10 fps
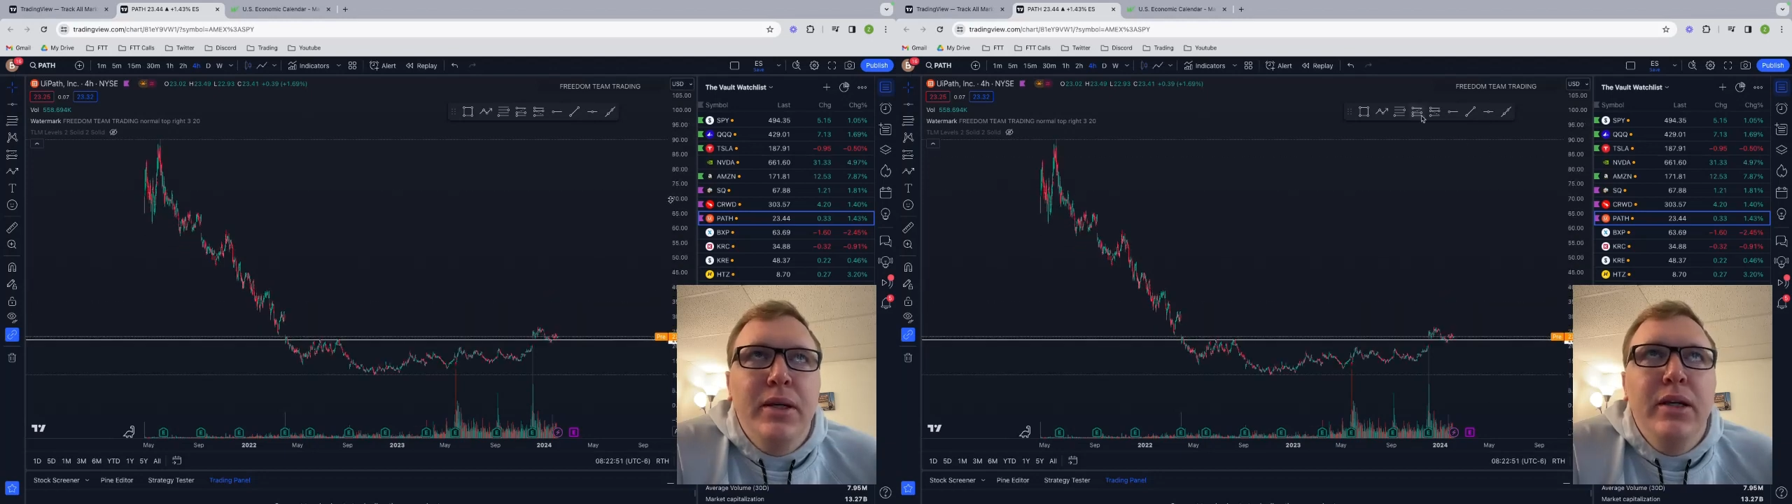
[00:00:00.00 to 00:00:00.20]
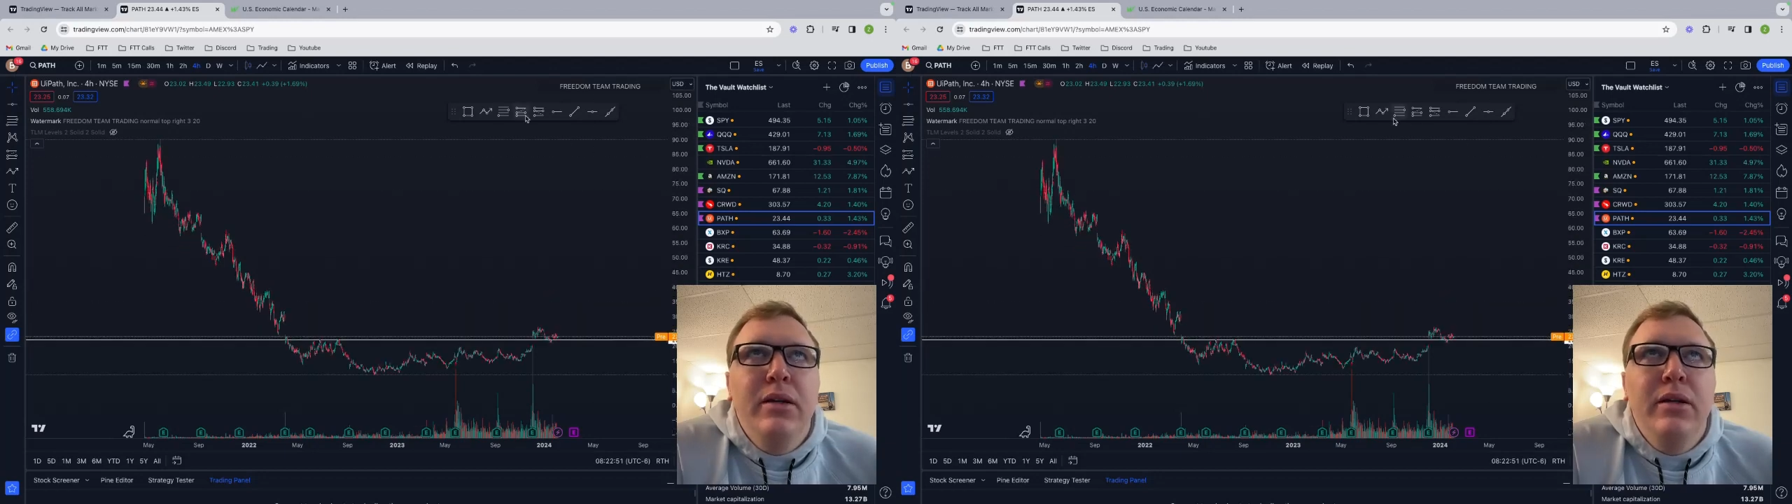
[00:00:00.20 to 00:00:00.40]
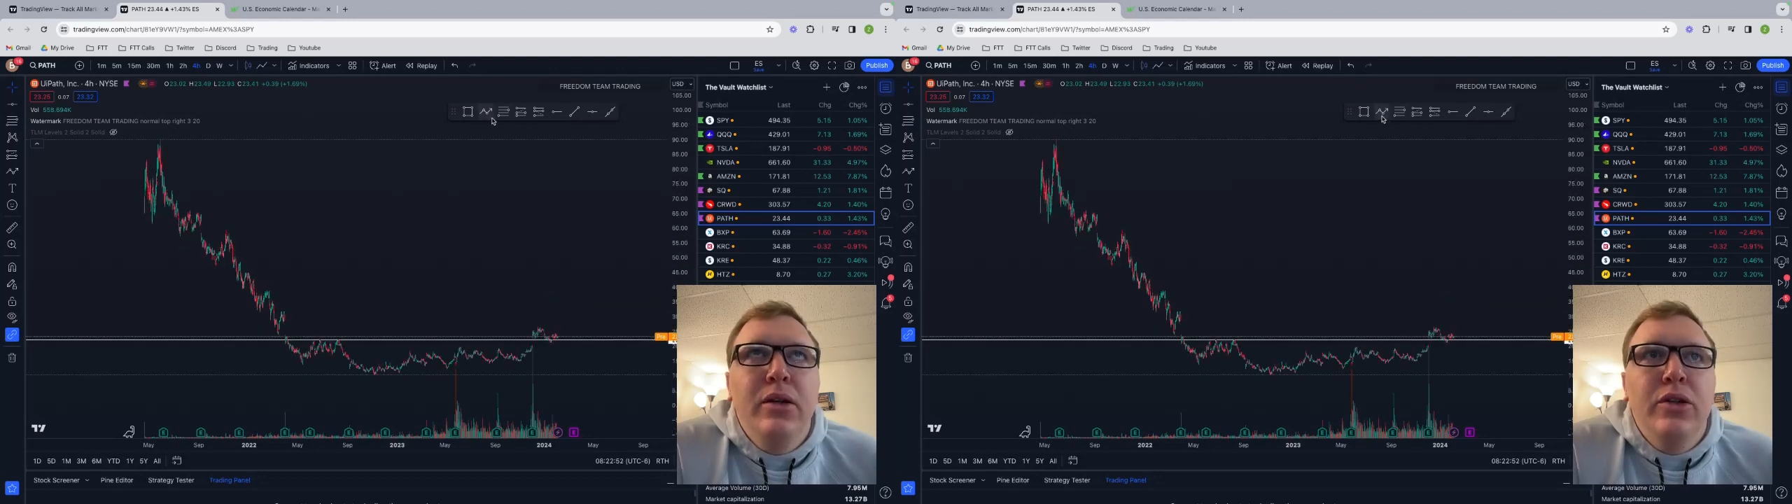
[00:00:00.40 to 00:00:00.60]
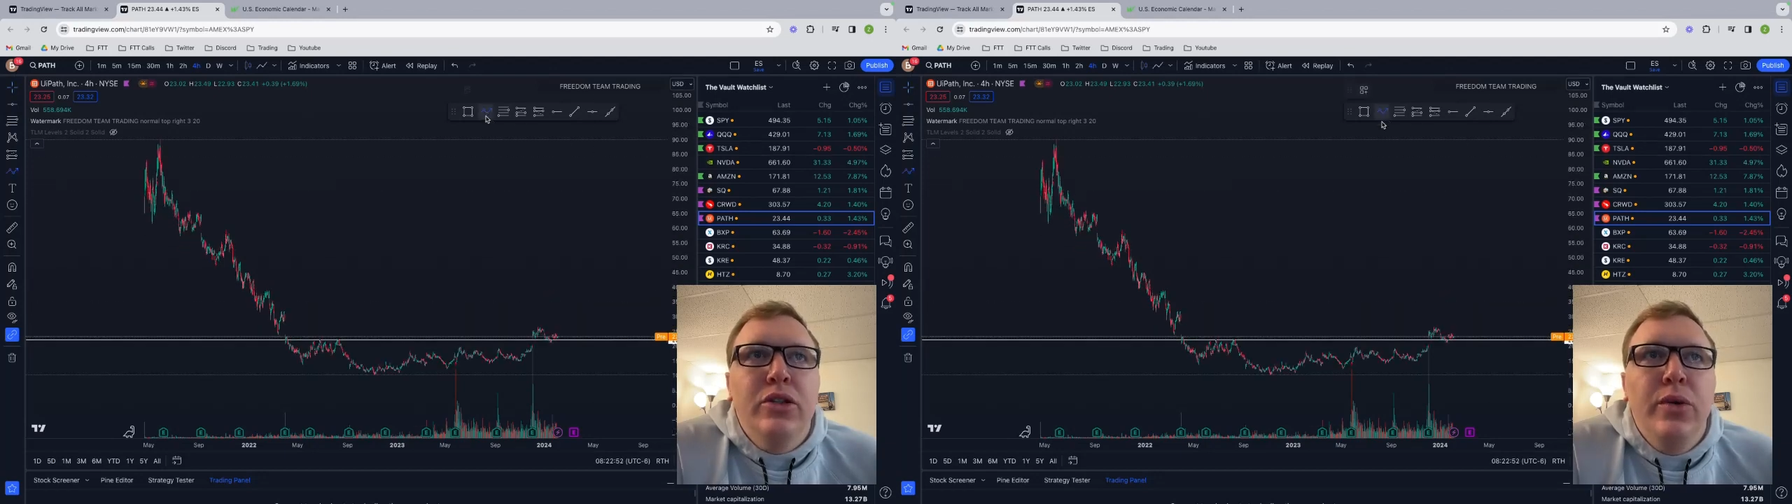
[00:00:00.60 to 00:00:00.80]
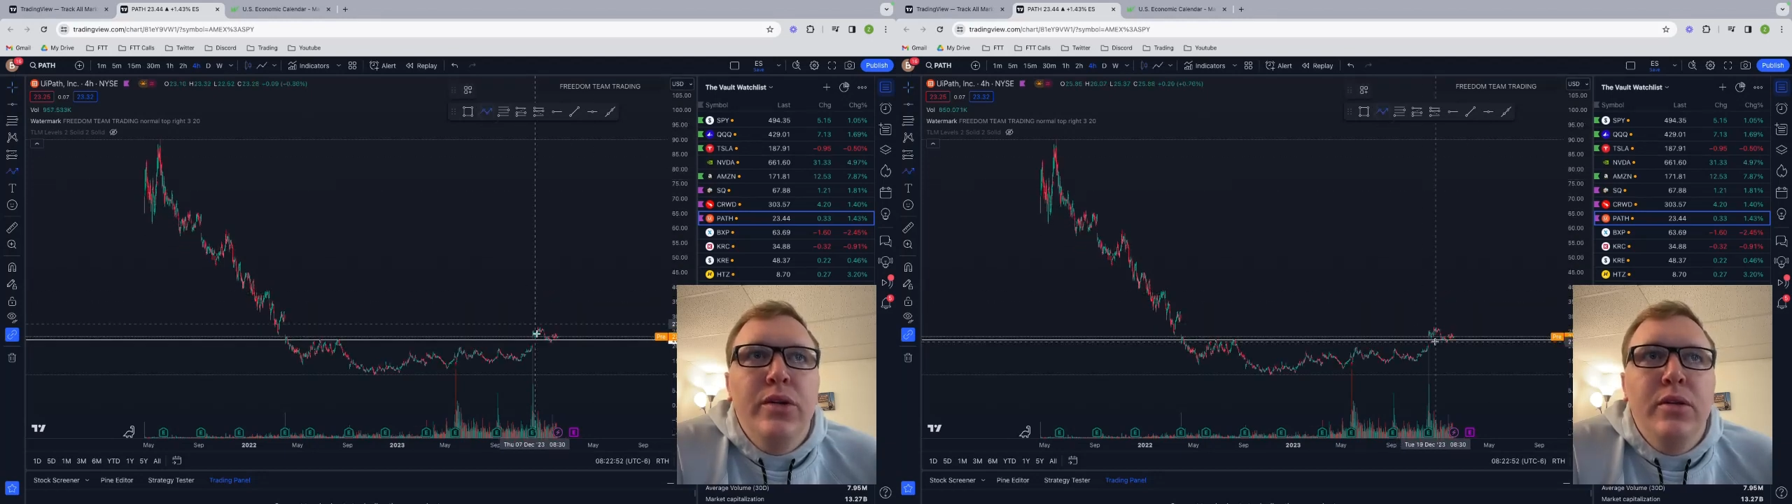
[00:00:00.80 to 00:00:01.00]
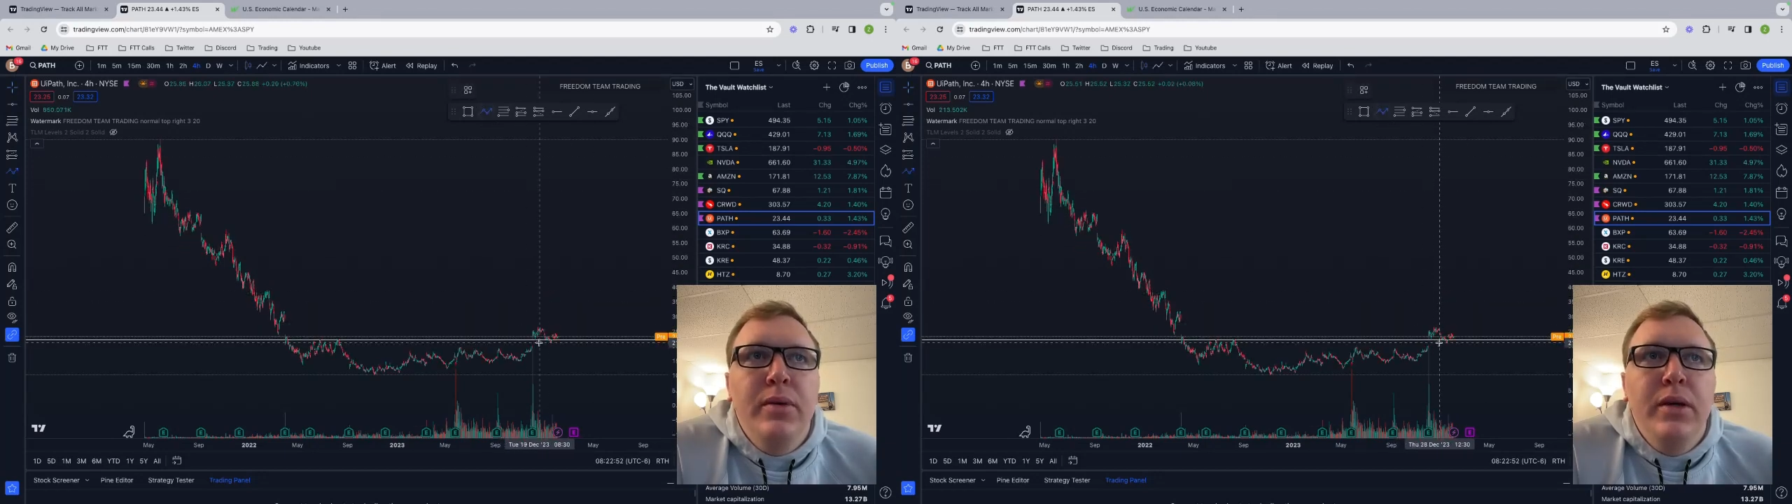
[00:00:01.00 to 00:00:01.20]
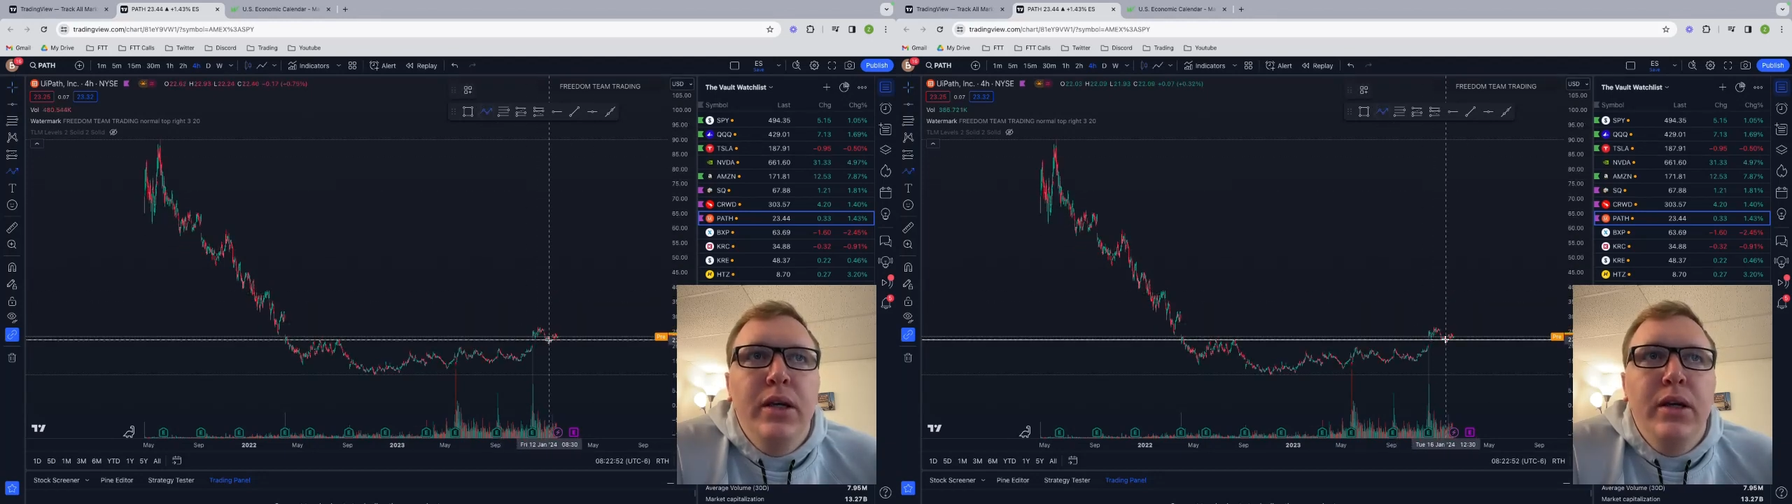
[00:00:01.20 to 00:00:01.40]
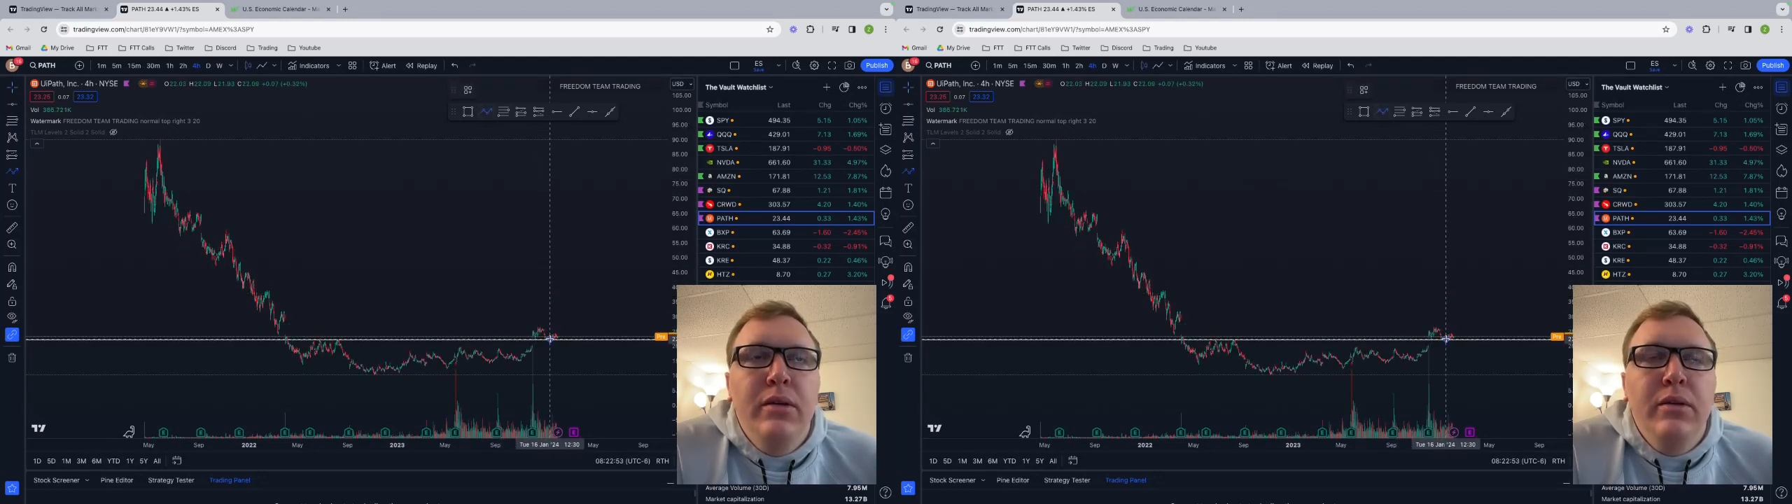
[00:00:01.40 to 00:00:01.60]
me there's going to
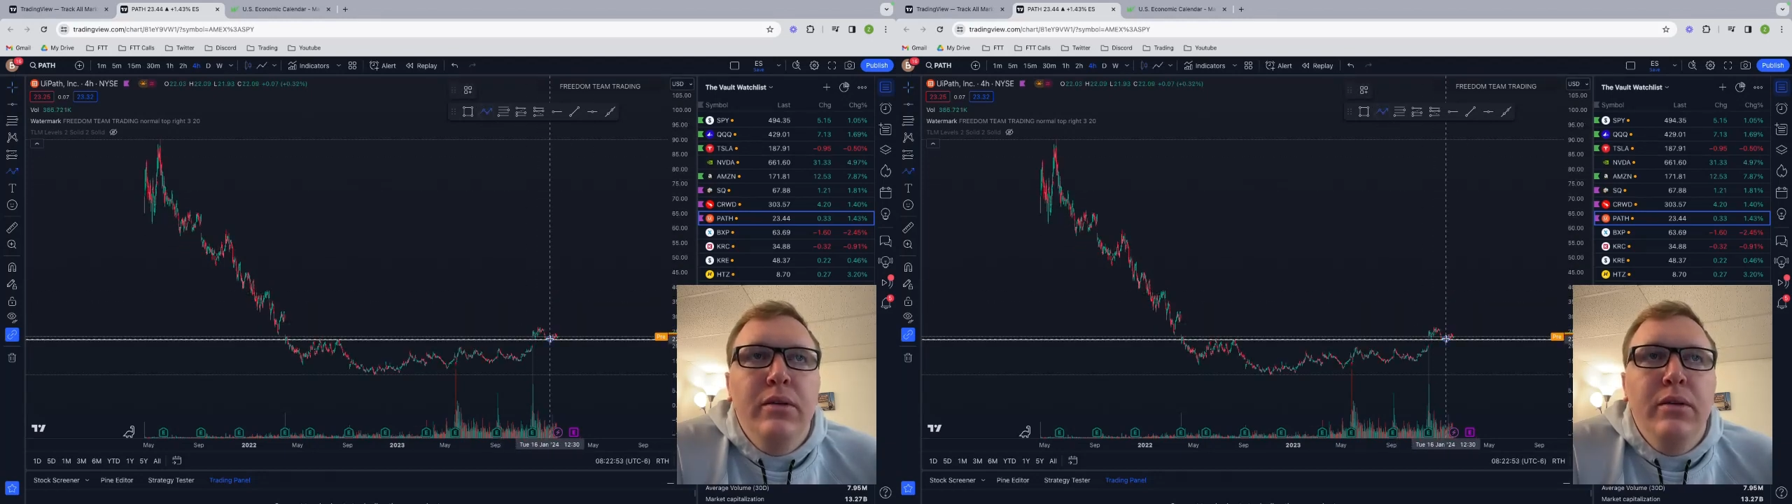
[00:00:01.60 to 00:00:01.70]
be